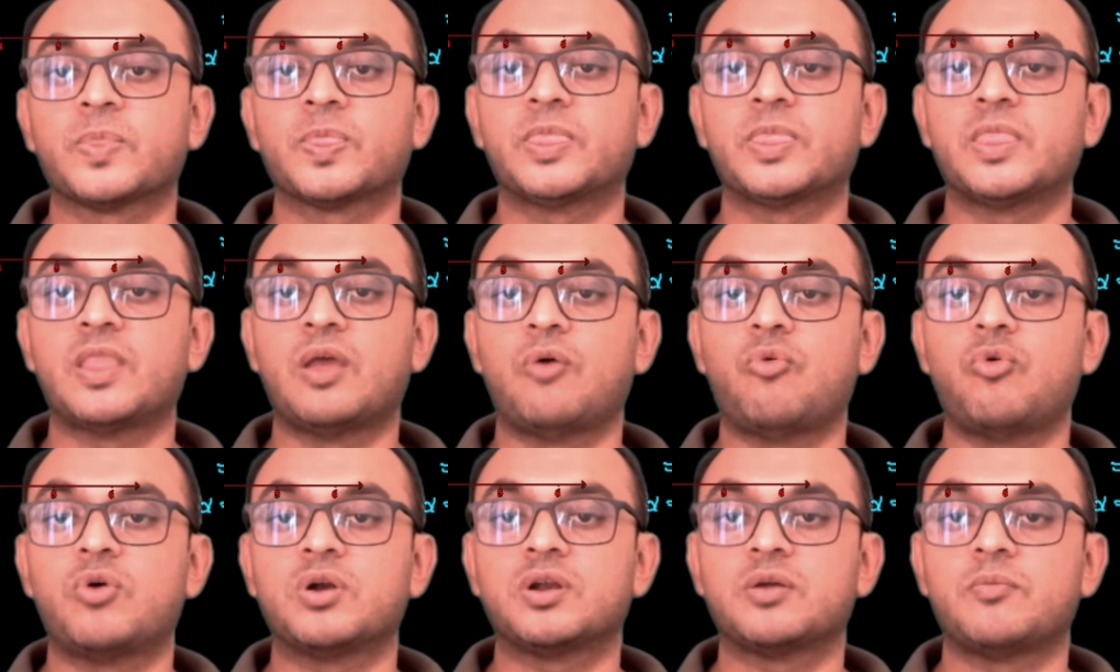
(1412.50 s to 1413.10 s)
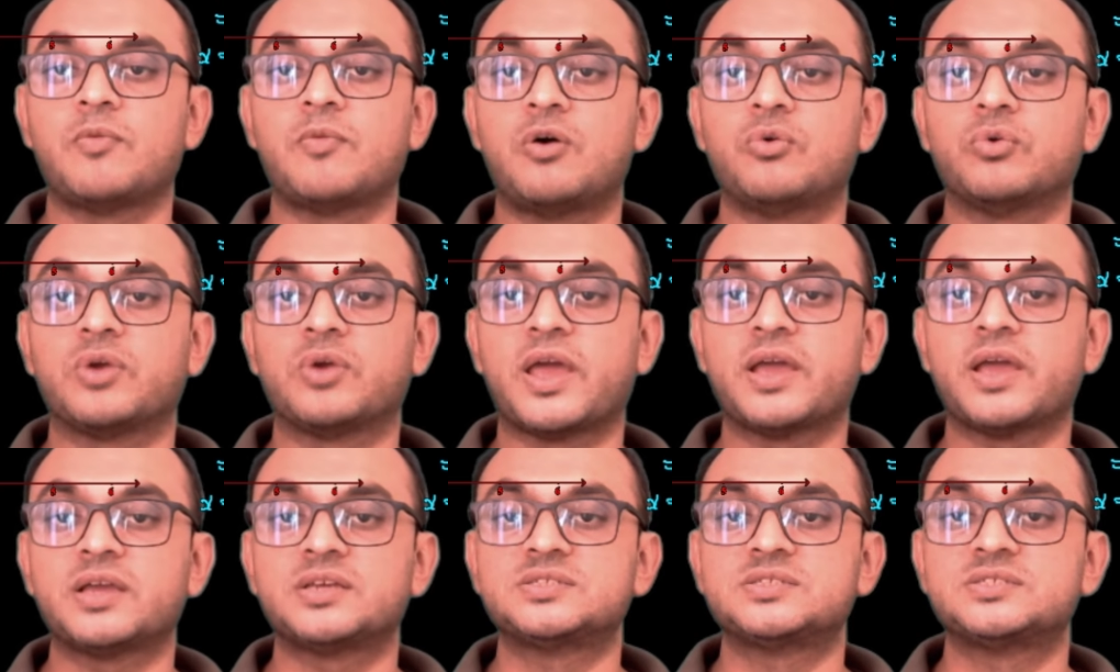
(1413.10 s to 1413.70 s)
Now what about
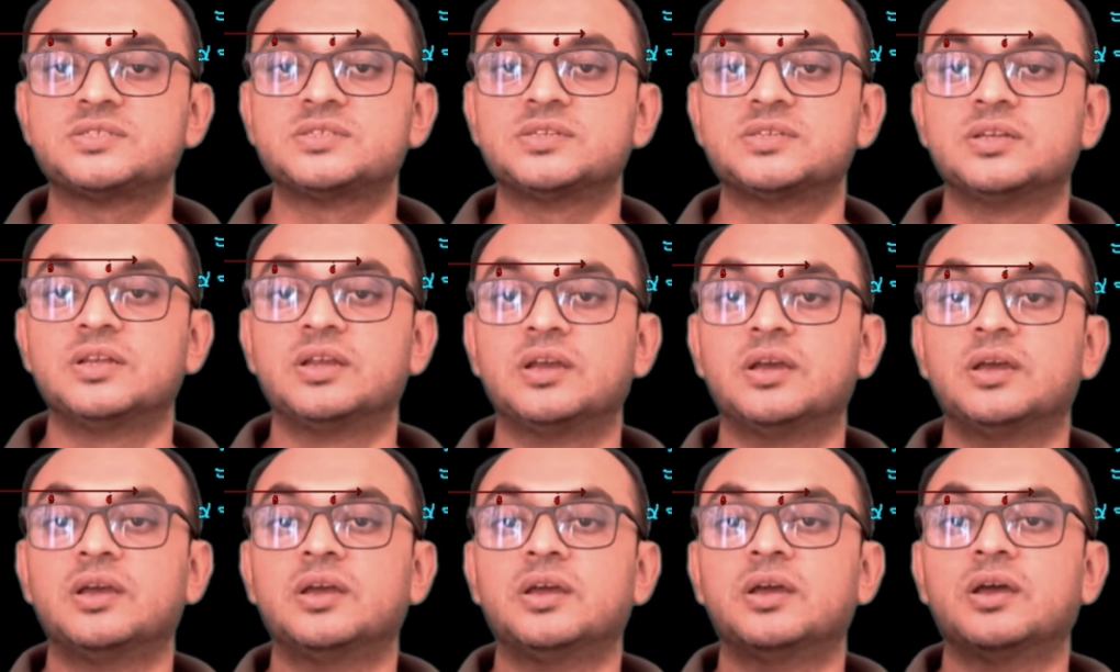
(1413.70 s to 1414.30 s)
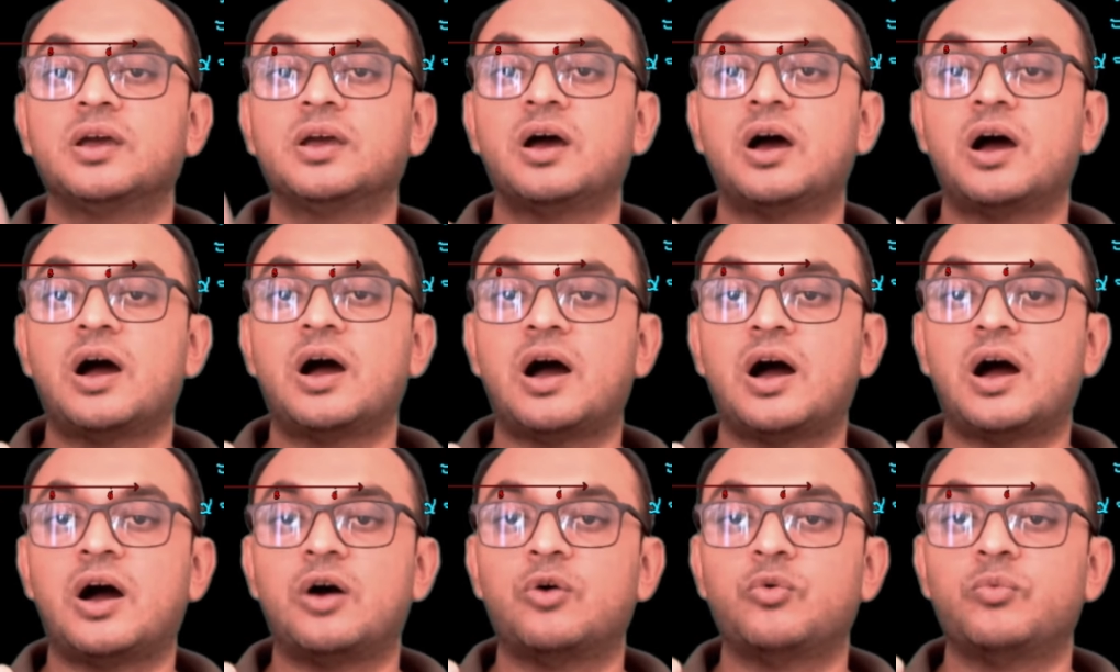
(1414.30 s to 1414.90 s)
x?
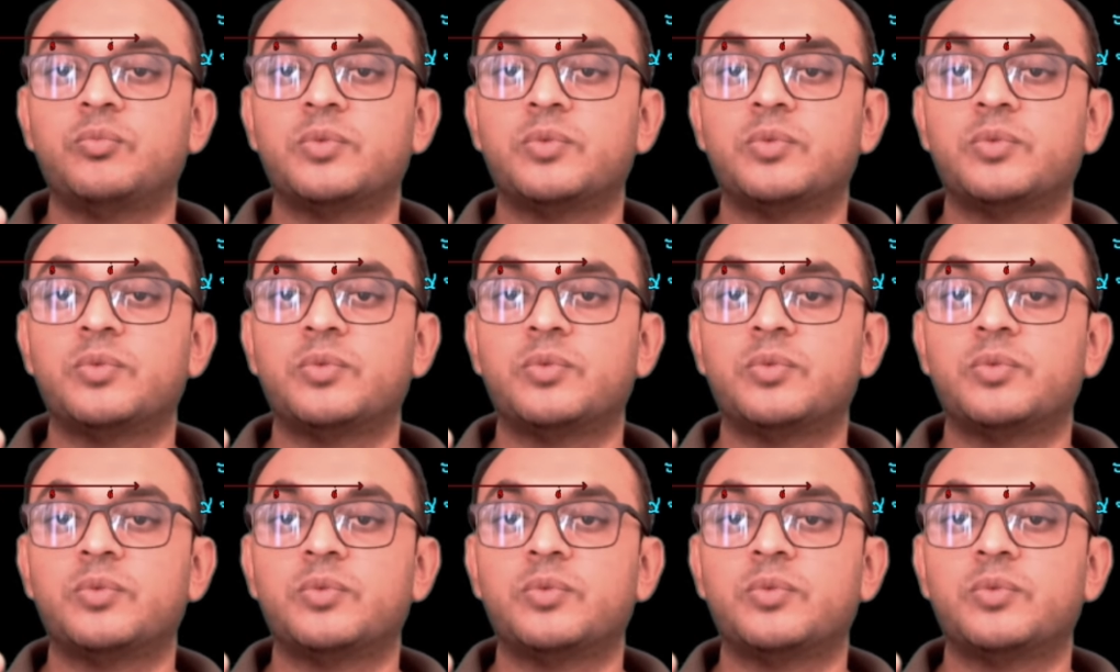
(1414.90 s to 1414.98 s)
How